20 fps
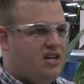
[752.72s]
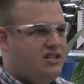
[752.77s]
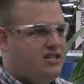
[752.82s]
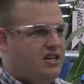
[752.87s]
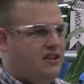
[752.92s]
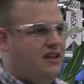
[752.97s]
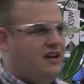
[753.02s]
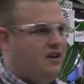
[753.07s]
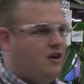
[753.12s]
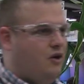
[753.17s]

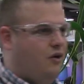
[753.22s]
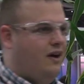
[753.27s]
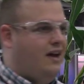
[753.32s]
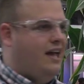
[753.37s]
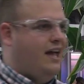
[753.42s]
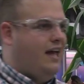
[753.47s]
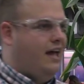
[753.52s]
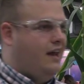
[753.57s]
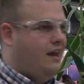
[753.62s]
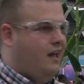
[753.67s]
to then go
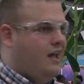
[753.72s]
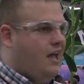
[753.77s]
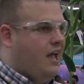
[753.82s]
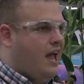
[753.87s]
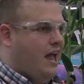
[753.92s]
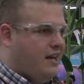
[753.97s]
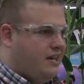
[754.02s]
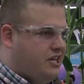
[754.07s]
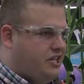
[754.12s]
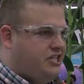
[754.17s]
ahead
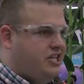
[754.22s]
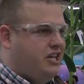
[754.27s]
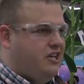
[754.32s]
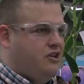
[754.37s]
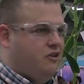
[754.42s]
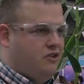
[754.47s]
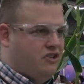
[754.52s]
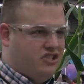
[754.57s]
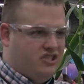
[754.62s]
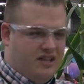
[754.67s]
and
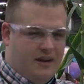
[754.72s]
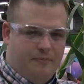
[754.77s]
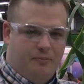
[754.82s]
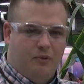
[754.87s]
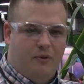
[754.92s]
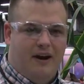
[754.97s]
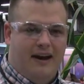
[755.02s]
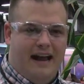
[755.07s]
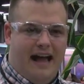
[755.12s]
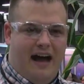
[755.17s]
continue to
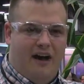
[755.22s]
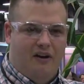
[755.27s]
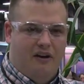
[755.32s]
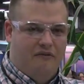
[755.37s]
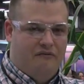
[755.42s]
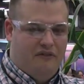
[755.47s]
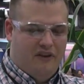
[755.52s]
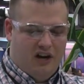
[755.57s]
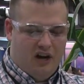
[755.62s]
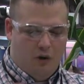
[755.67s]
separate out
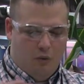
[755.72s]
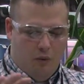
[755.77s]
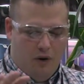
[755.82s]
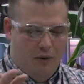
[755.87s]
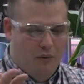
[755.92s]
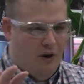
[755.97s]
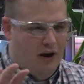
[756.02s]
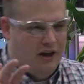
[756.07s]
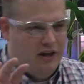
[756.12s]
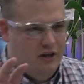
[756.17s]
and figure
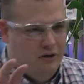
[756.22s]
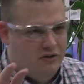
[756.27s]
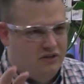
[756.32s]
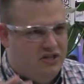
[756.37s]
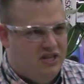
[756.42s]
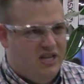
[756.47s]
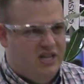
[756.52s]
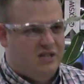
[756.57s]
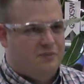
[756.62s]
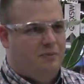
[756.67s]
we want to
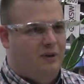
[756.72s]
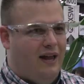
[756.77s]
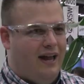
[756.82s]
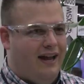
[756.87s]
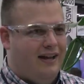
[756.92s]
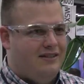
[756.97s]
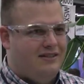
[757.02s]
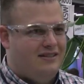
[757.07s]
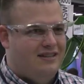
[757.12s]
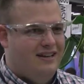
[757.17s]
use these
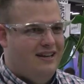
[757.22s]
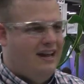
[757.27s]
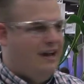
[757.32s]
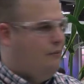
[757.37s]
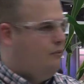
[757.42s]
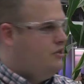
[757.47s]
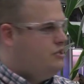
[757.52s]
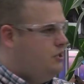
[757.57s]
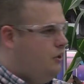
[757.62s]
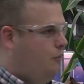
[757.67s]
plants
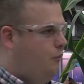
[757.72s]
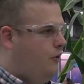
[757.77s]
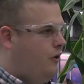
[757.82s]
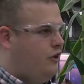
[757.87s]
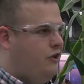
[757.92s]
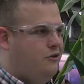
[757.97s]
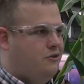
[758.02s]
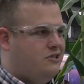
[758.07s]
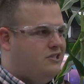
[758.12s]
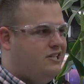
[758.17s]
and we don't
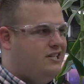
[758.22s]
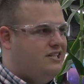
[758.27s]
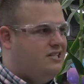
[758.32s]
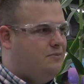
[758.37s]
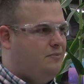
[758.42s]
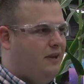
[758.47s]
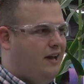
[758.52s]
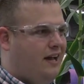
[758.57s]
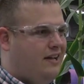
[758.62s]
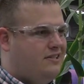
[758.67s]
want to use
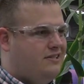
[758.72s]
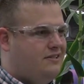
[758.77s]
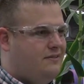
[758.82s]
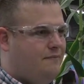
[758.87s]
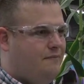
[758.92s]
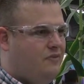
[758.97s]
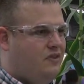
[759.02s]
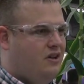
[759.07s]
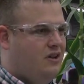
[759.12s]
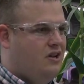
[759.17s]
these plants.
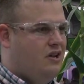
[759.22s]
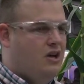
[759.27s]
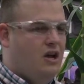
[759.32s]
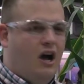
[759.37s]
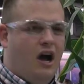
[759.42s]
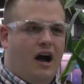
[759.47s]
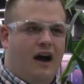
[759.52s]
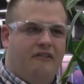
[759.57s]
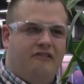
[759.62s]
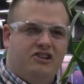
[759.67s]

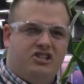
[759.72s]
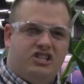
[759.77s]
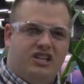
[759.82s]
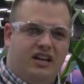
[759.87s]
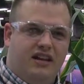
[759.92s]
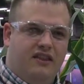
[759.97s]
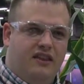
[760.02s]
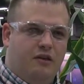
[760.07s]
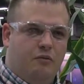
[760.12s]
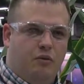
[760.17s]

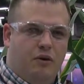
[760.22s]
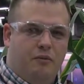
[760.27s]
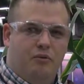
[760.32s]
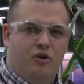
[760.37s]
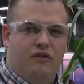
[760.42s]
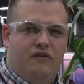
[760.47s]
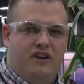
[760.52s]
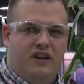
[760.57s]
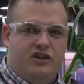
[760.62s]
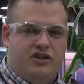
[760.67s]
Obviously, then we
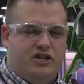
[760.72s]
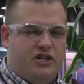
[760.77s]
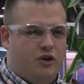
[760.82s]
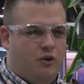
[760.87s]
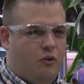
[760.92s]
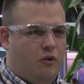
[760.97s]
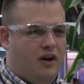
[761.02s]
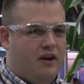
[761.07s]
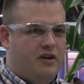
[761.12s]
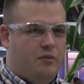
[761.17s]
move
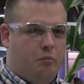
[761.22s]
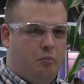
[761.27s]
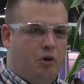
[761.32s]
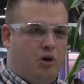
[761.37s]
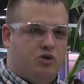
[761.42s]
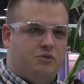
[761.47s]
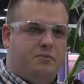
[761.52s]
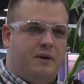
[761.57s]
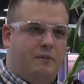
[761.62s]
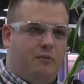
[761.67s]
into what
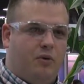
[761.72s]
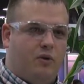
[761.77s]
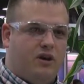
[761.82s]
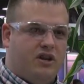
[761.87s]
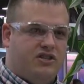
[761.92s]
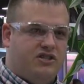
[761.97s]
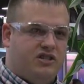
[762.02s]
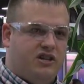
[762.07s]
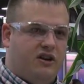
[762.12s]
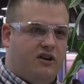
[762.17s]
most people
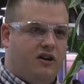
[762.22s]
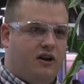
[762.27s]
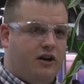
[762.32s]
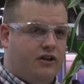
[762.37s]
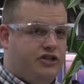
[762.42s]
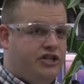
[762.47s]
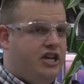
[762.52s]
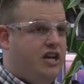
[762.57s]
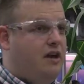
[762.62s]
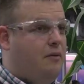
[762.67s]
consider
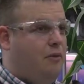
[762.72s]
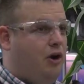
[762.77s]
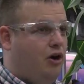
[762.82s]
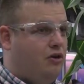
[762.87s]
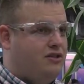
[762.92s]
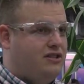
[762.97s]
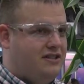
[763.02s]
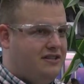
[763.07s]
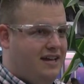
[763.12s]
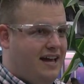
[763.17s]
a
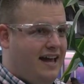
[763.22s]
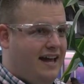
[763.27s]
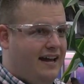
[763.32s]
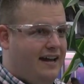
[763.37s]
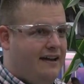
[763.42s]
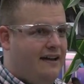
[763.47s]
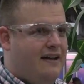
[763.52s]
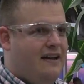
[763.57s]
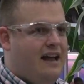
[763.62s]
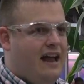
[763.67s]
GMO
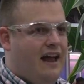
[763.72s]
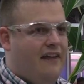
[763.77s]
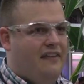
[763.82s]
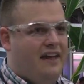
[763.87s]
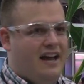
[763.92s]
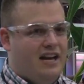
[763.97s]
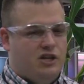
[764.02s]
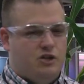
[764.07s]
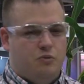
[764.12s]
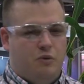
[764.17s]
today, and
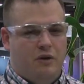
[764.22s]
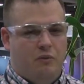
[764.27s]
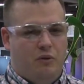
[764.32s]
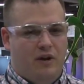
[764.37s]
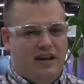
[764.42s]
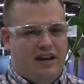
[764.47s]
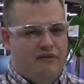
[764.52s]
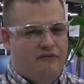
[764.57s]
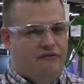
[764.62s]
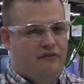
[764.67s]
that is when
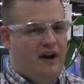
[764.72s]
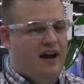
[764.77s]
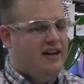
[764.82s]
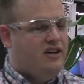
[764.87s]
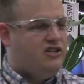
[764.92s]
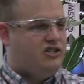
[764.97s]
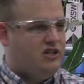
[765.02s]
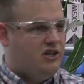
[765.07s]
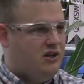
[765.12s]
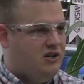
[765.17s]
we can
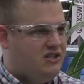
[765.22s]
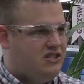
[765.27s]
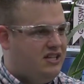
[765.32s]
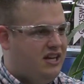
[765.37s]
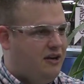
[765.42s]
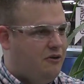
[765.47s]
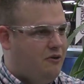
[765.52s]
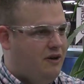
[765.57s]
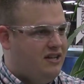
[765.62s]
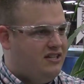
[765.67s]
find a certain
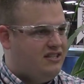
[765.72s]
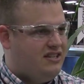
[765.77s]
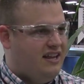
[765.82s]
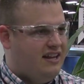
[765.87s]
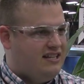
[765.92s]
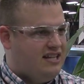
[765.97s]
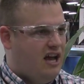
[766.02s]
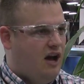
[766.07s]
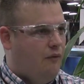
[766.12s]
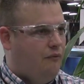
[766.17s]
sequence
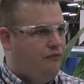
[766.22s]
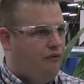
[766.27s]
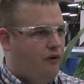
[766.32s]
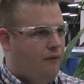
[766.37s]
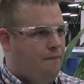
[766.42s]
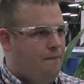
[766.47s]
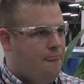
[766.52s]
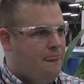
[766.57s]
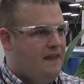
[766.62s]
that's helpful